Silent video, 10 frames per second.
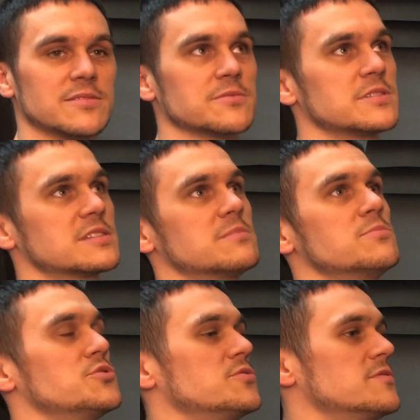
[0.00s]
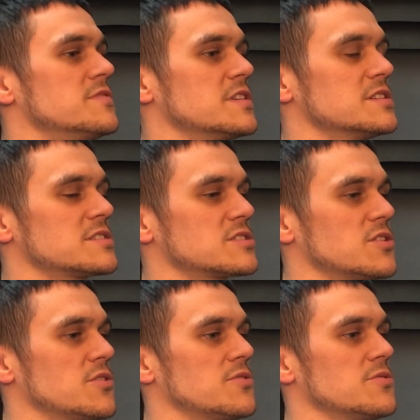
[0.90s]
The reason Move is
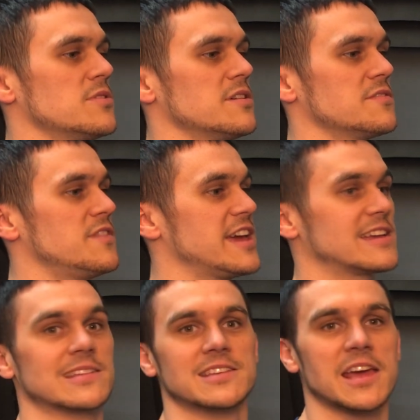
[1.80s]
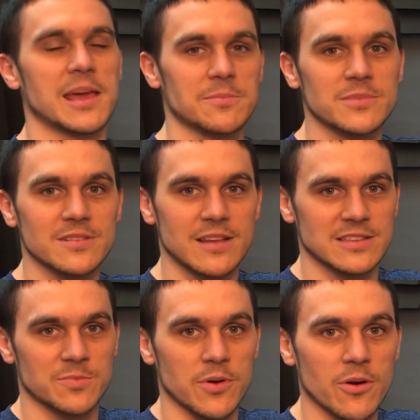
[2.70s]
so vaguely named
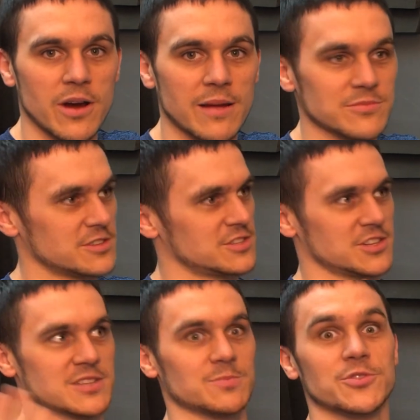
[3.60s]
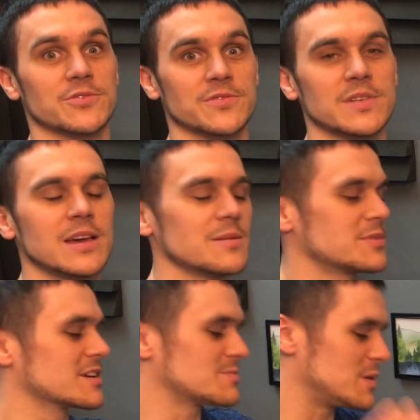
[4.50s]
as a program, it's just Move,
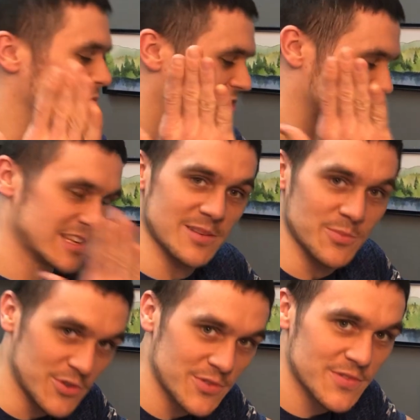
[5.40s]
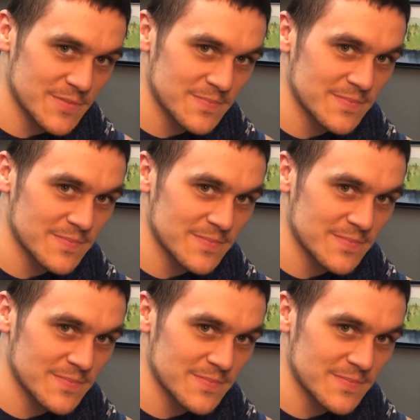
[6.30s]
because people just need to move,